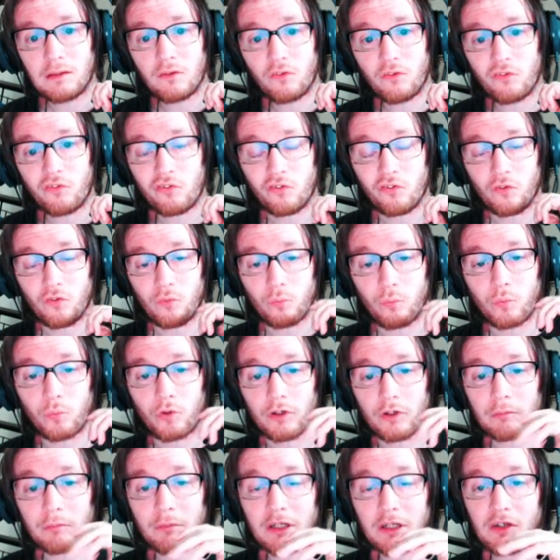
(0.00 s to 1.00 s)
So
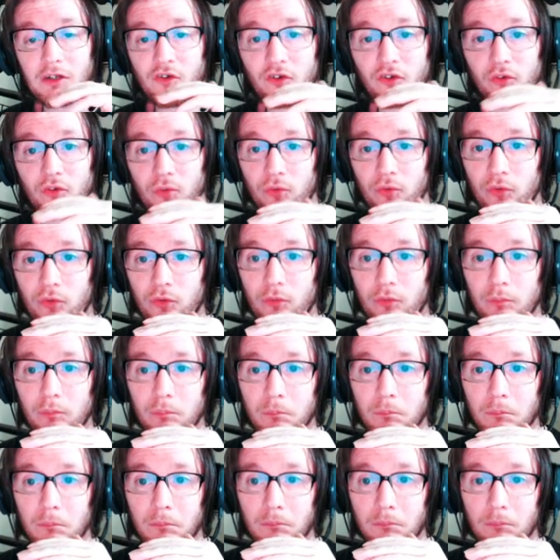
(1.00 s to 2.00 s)
what I'm going to do
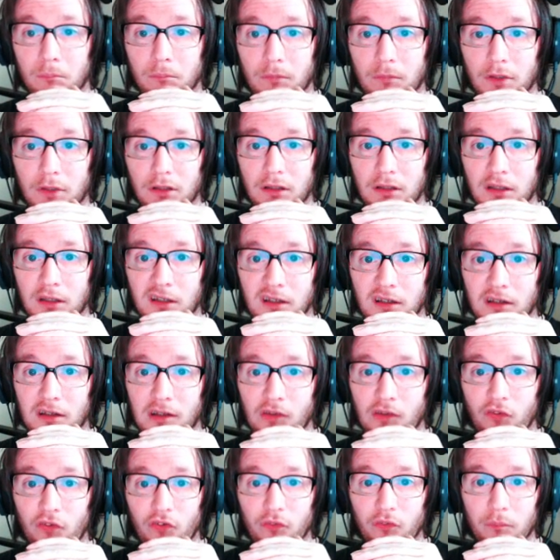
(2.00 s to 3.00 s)

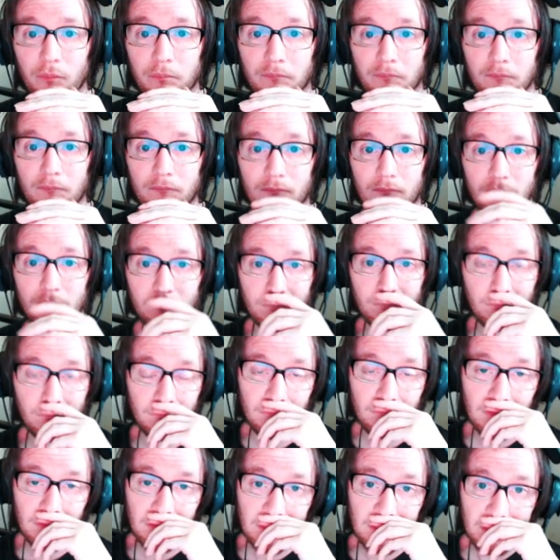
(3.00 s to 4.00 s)
is
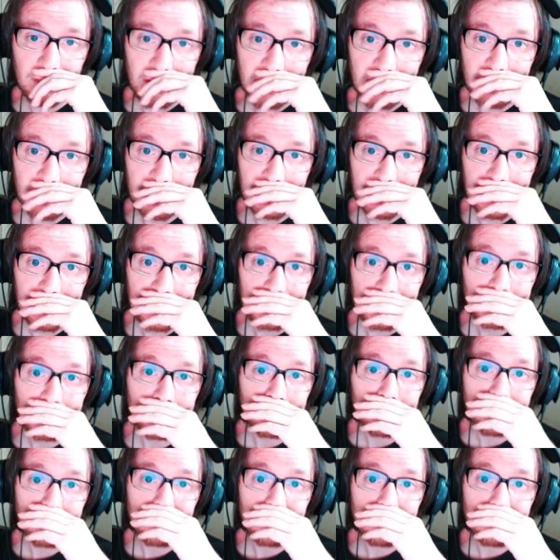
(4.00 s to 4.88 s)
I'm